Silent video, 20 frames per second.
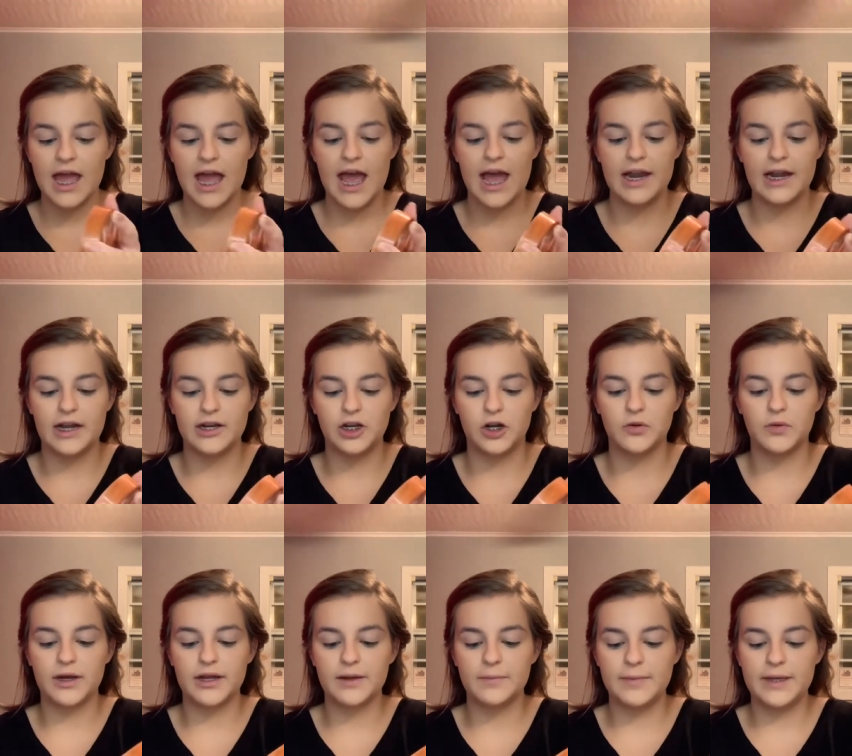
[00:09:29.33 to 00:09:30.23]
and I don't
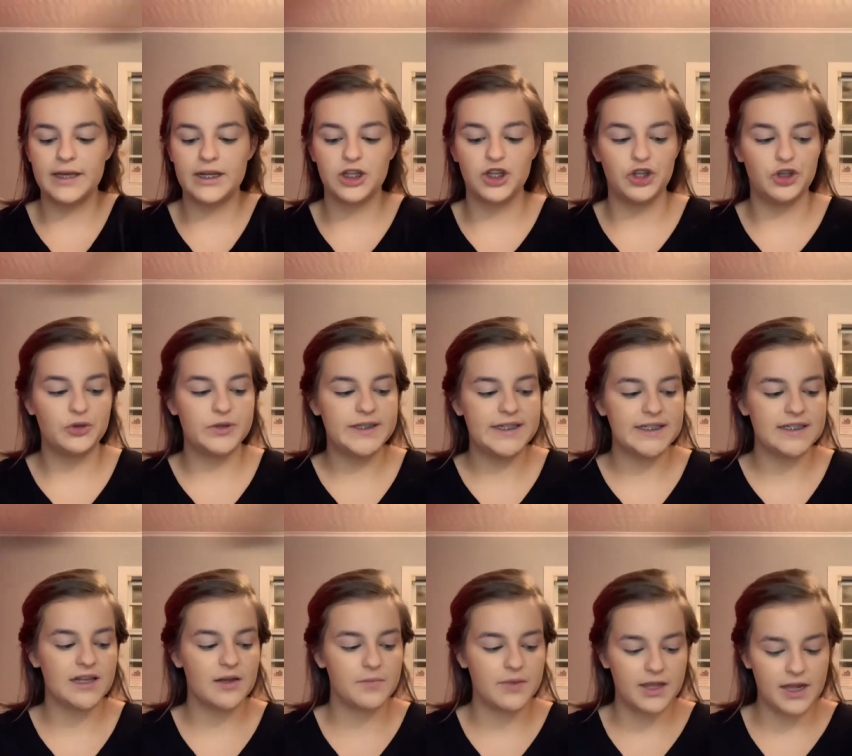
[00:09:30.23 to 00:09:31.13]
recommend using
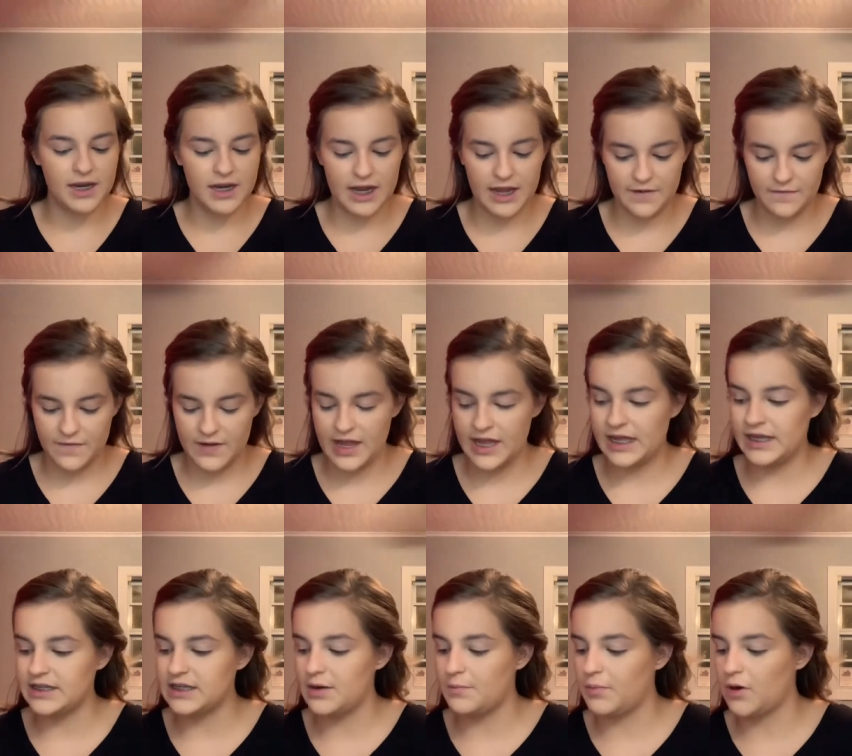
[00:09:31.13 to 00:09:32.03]
something if
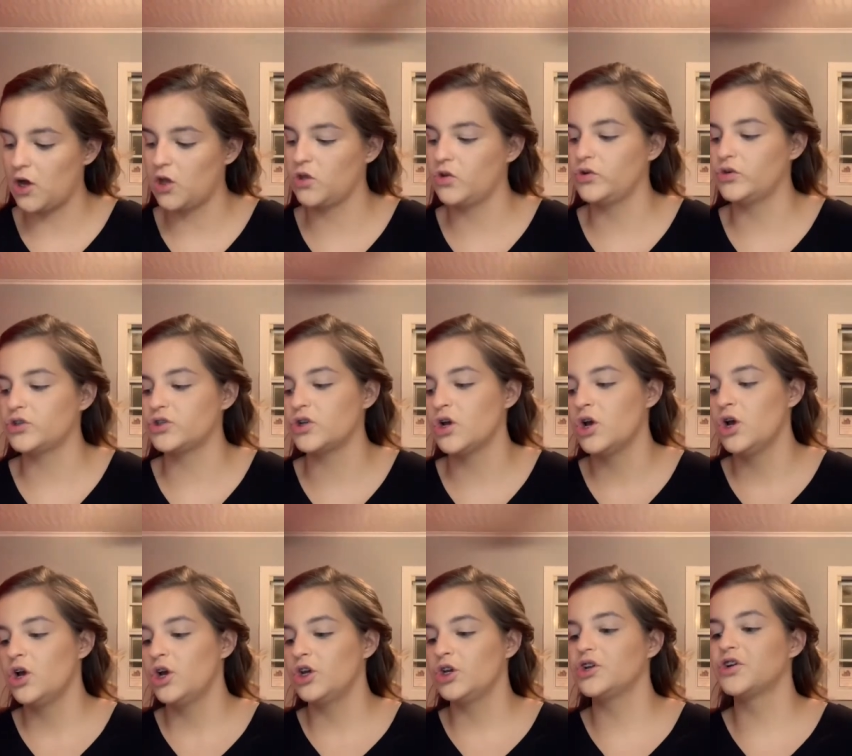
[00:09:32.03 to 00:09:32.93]
it bothers
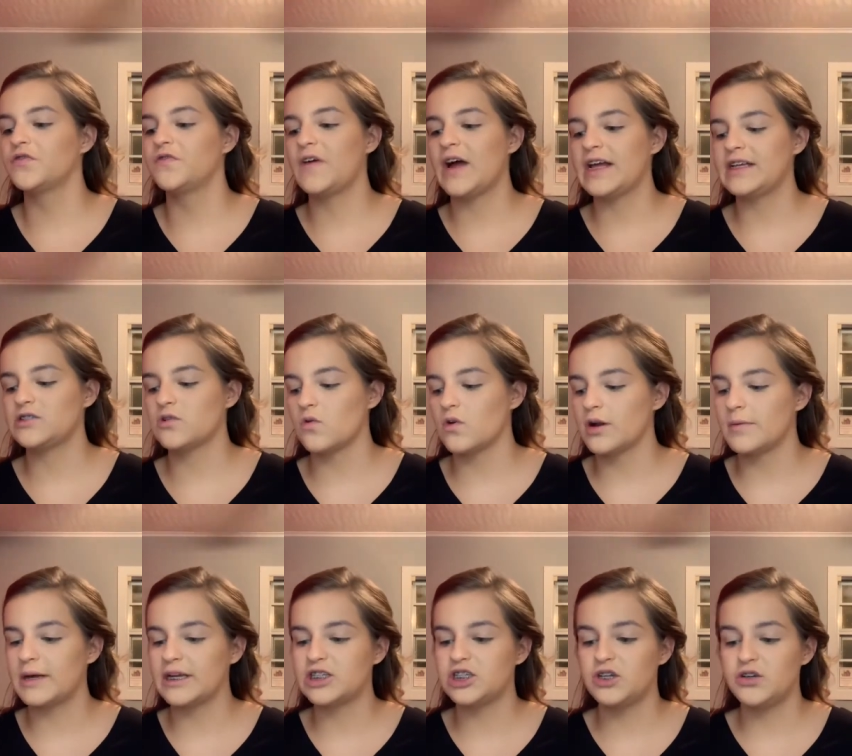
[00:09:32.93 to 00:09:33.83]
your face or it
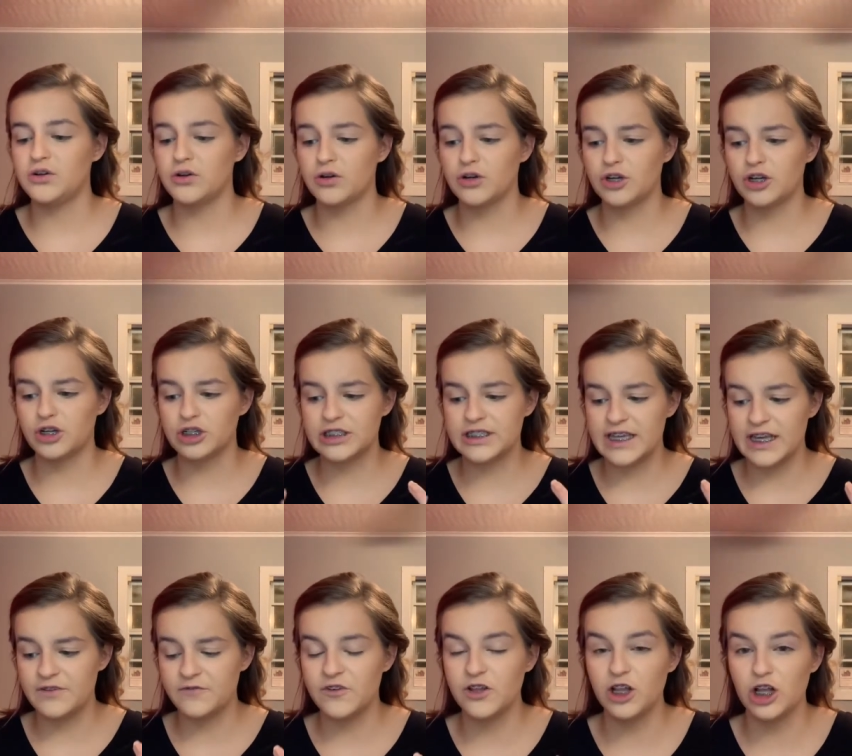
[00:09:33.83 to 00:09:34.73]
makes you, your
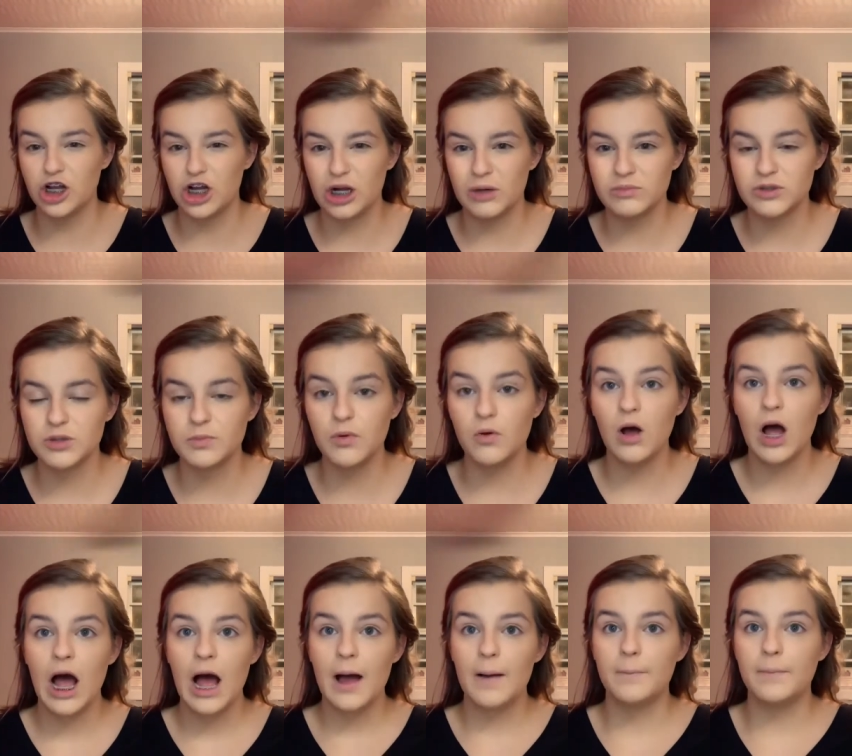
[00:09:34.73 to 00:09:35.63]
skin feel uncomfortable,
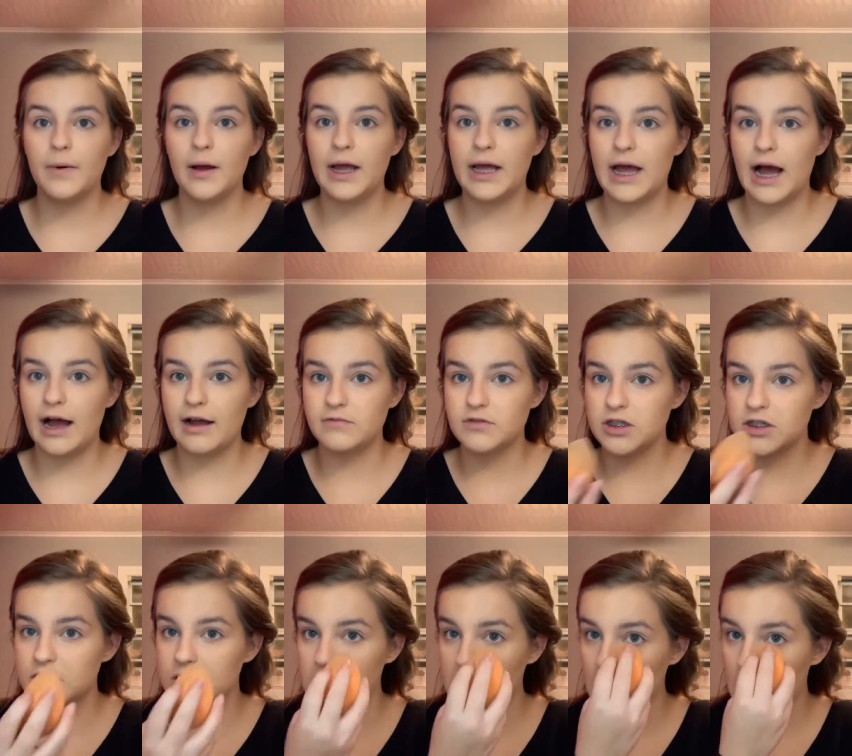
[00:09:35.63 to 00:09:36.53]
but I'm
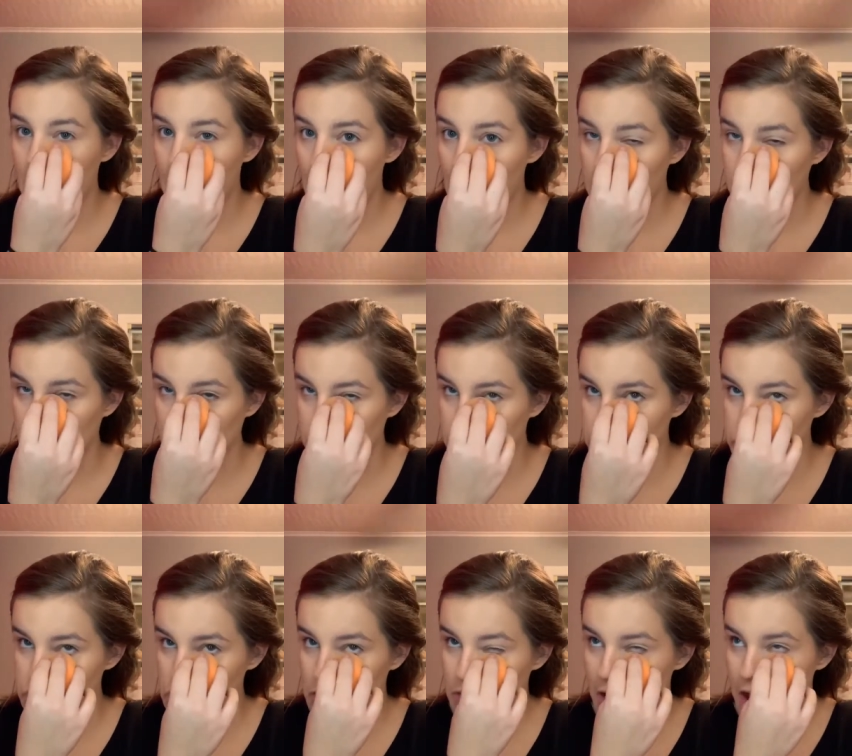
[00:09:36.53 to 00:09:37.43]
just
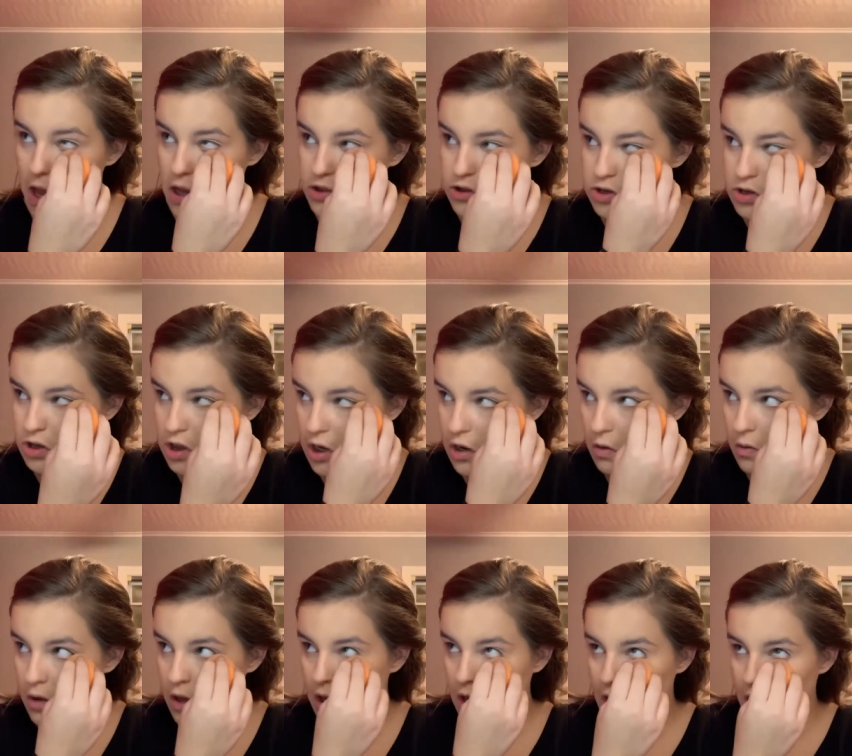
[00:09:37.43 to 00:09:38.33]
used to it,
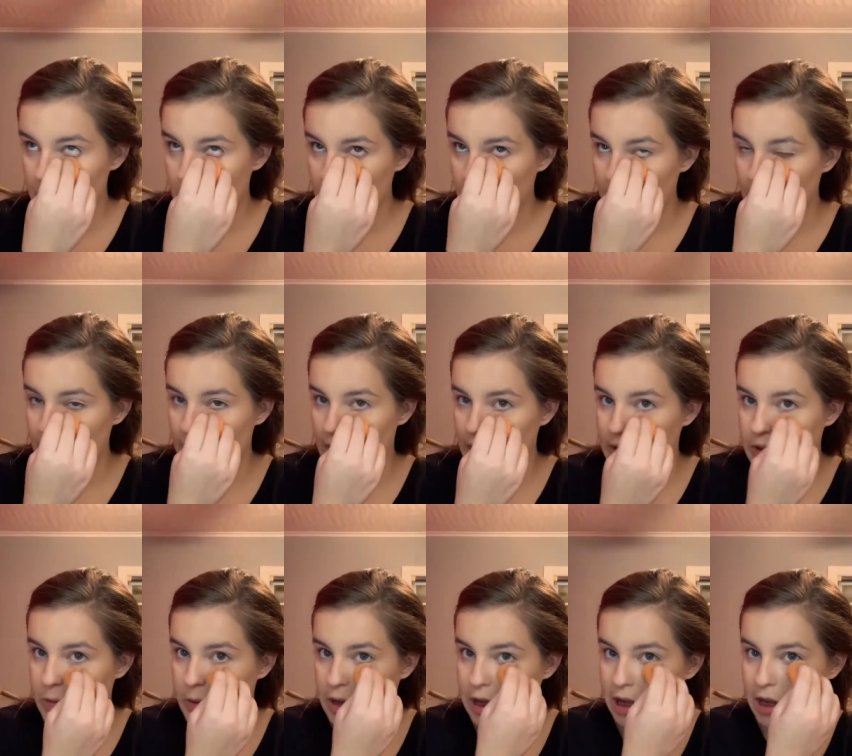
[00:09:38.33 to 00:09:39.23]
so I will
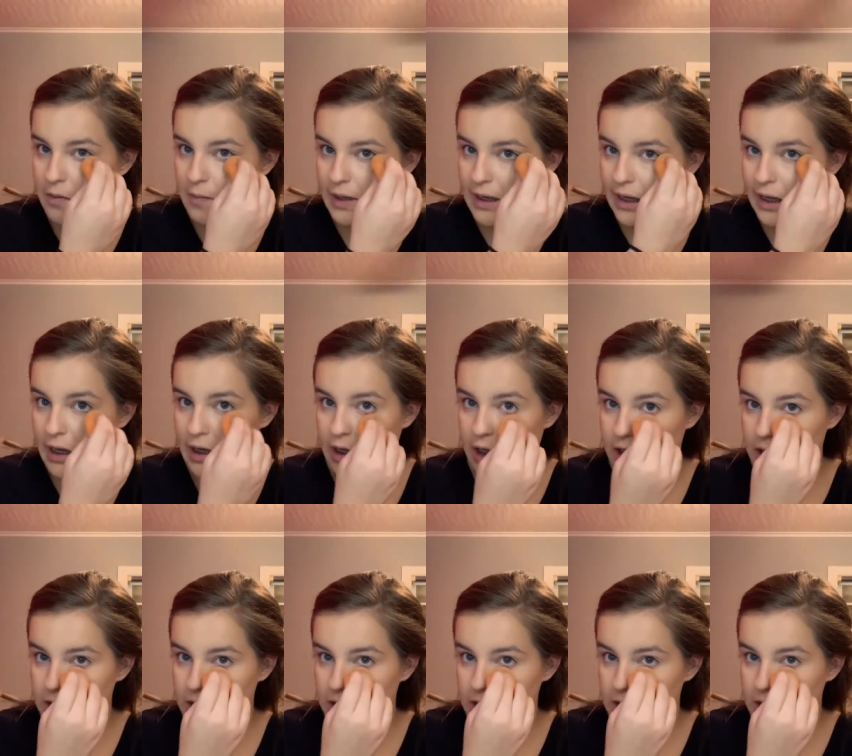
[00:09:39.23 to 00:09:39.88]
do it anyway.